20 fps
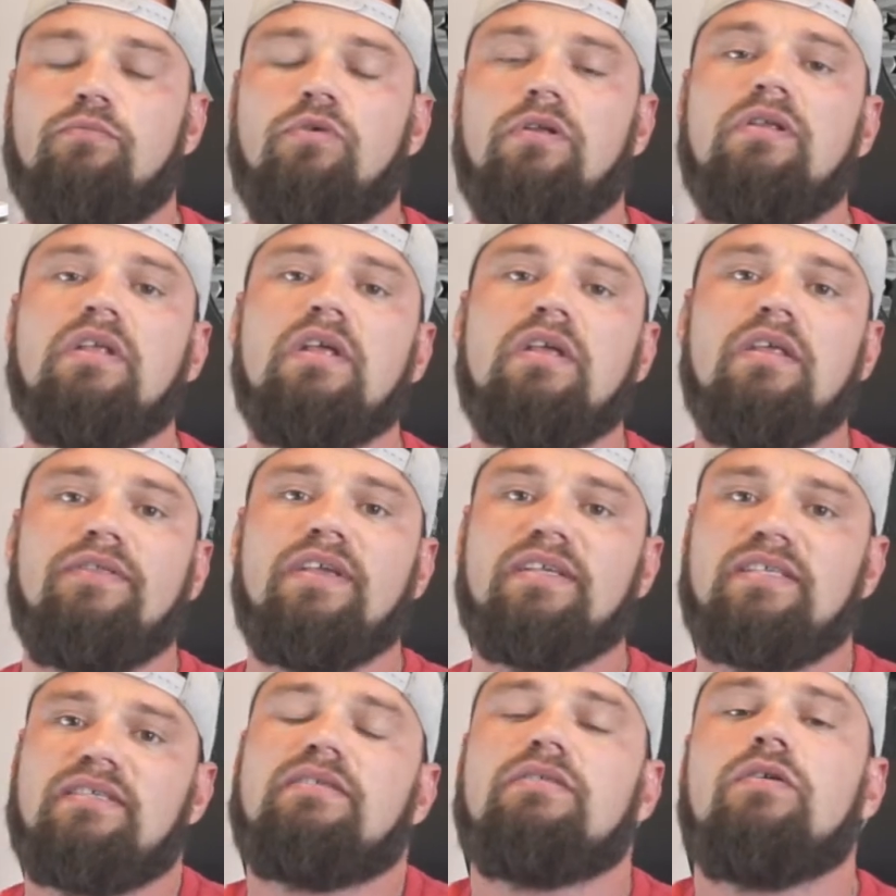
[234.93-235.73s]
Well,
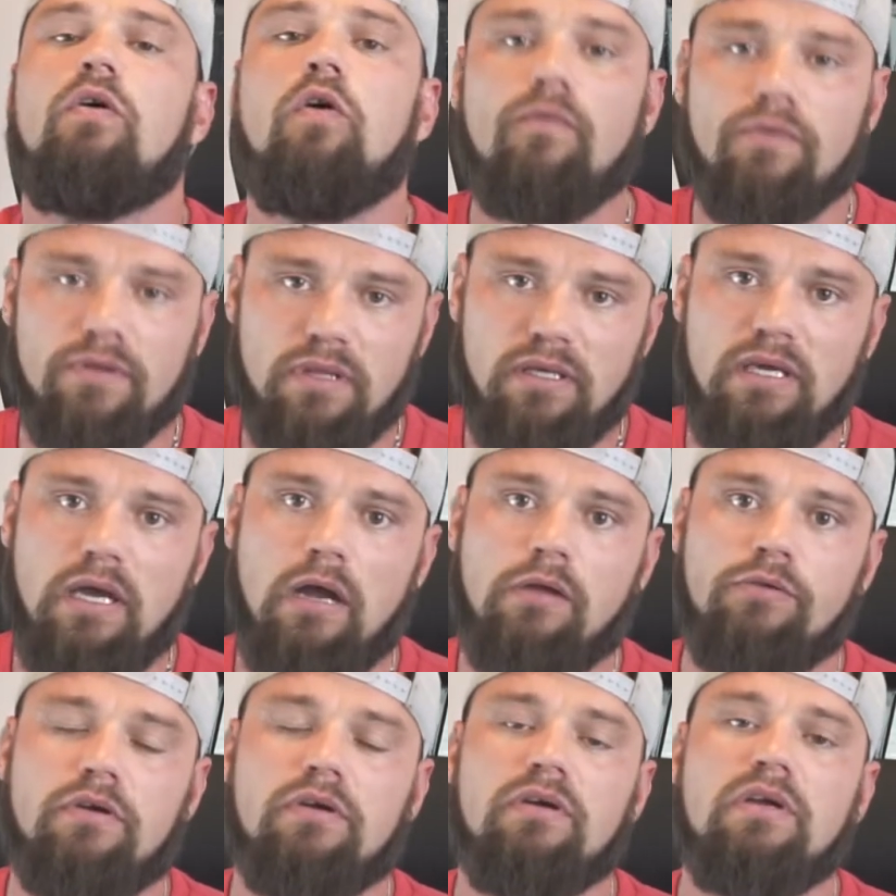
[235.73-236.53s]
this is an
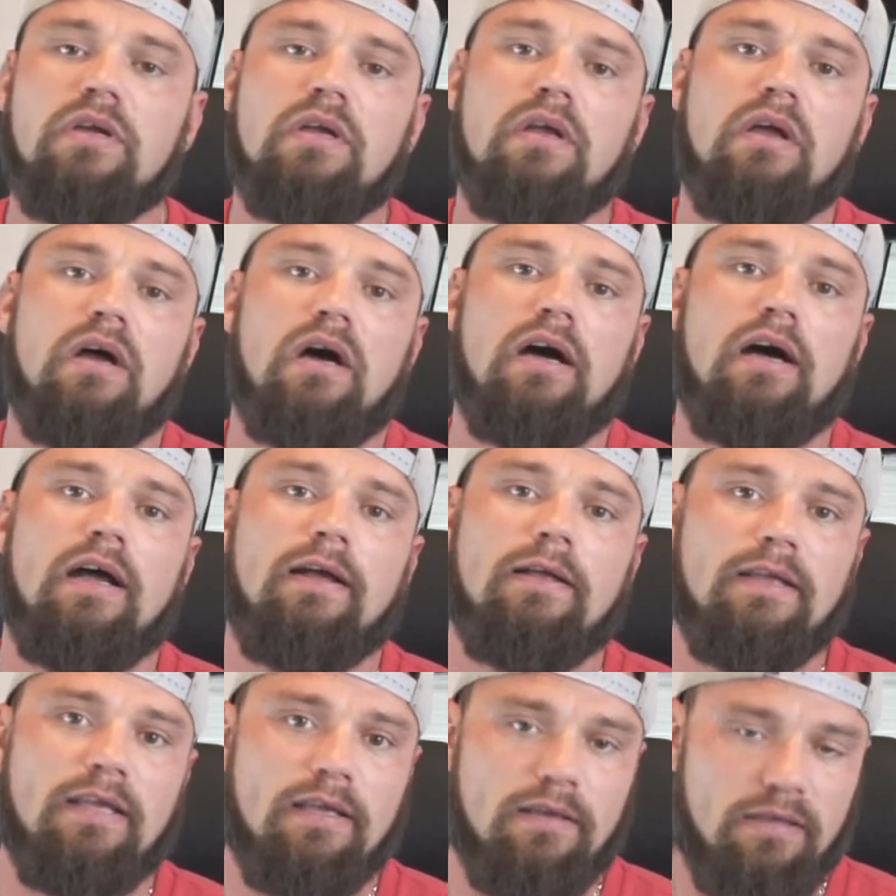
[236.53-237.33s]
over-the-counter
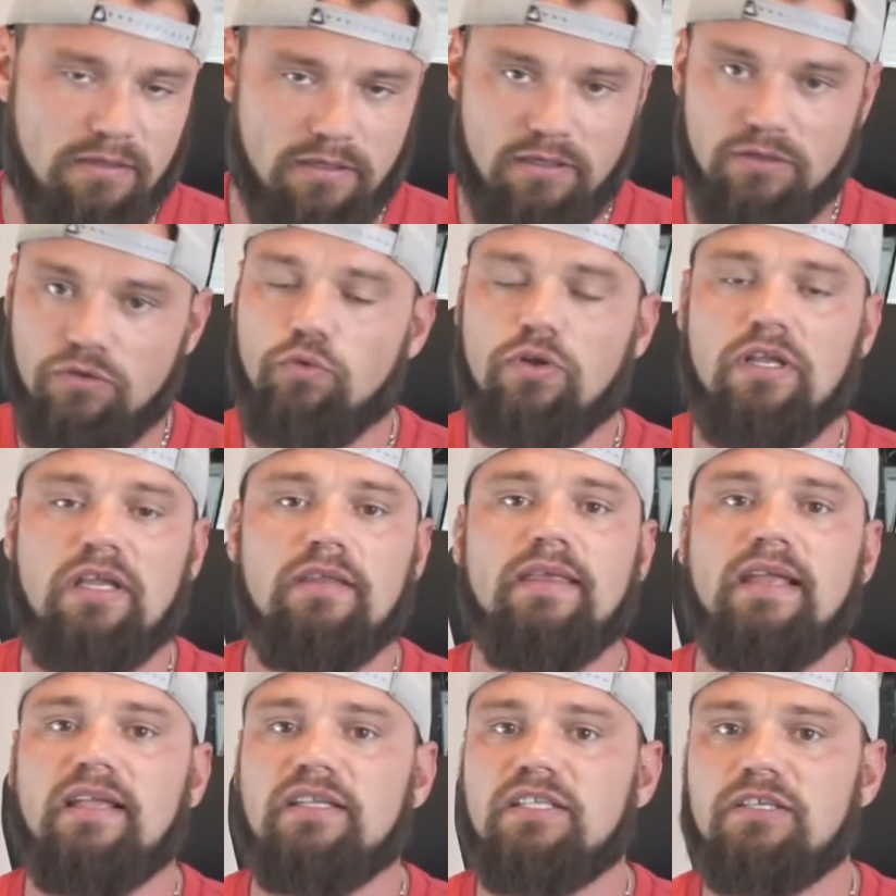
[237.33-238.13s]
uh,
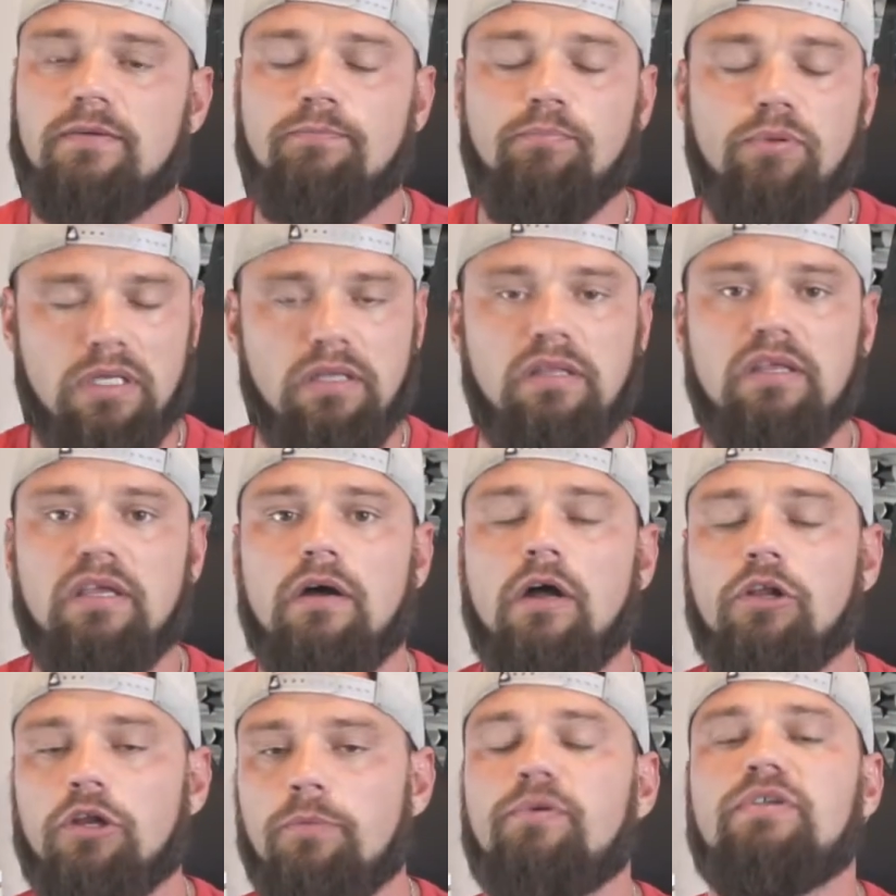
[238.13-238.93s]
ingredient that is completely
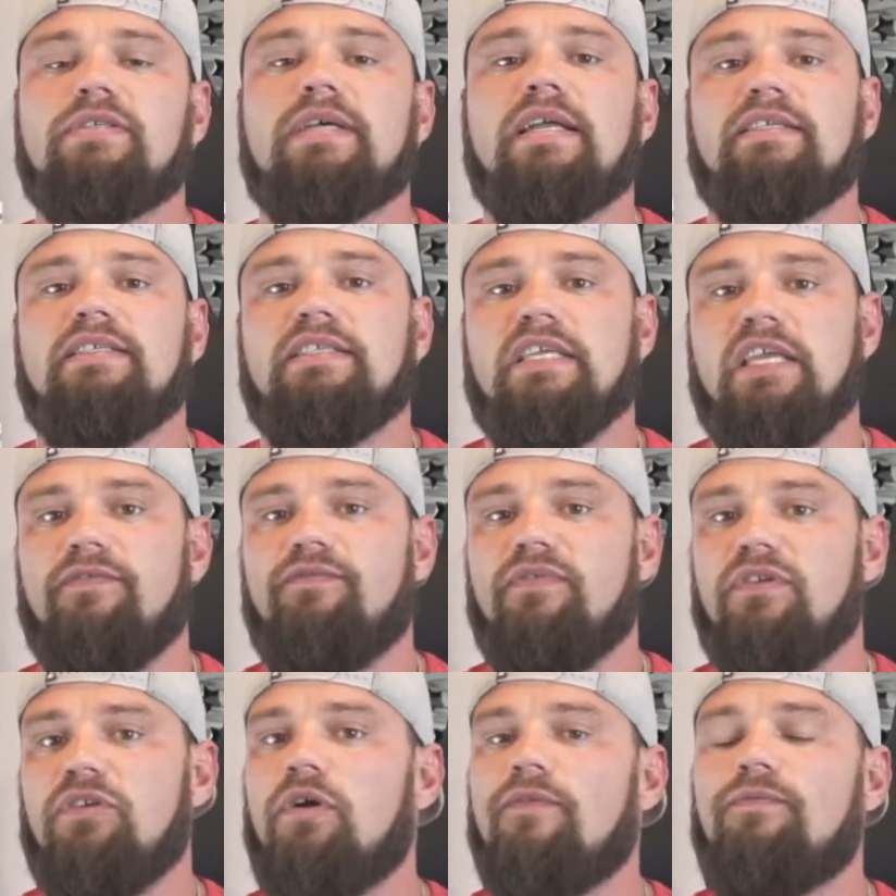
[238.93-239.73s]
one hundred percent
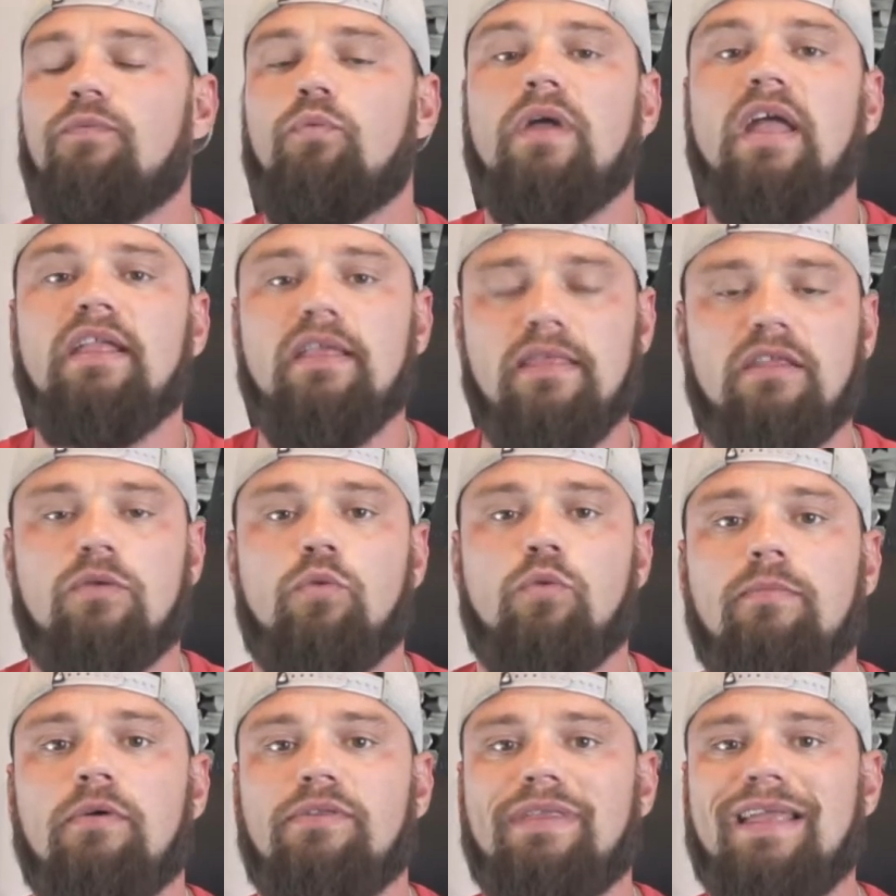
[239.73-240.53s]
safe. You don't have to, anything
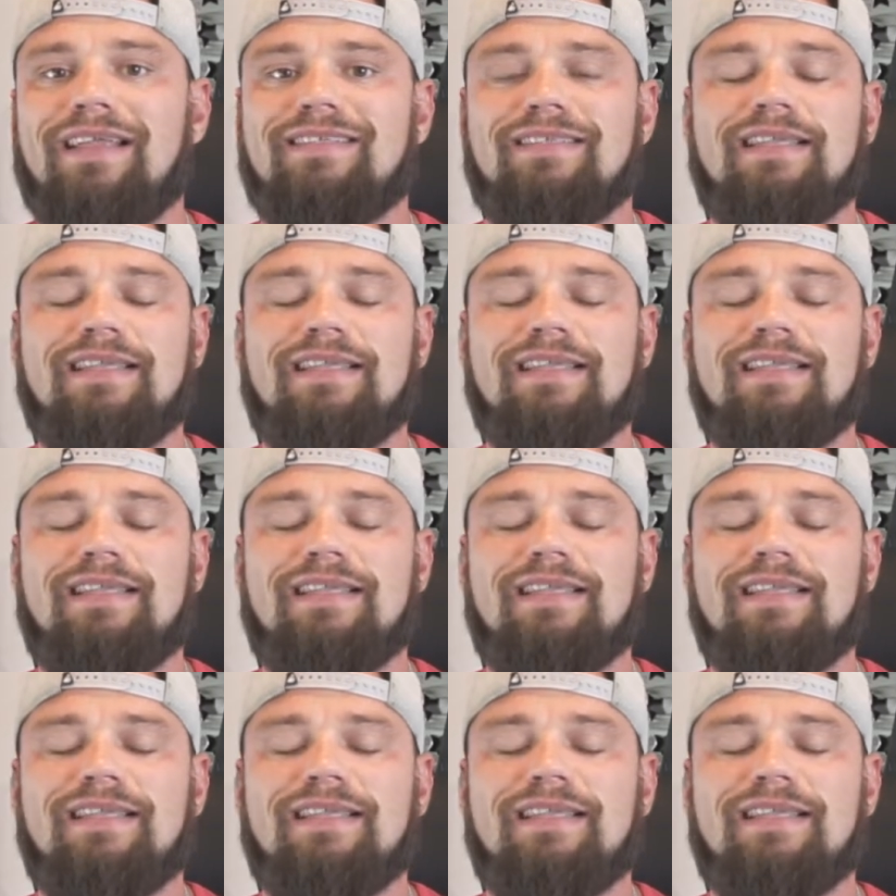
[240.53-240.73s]
about that.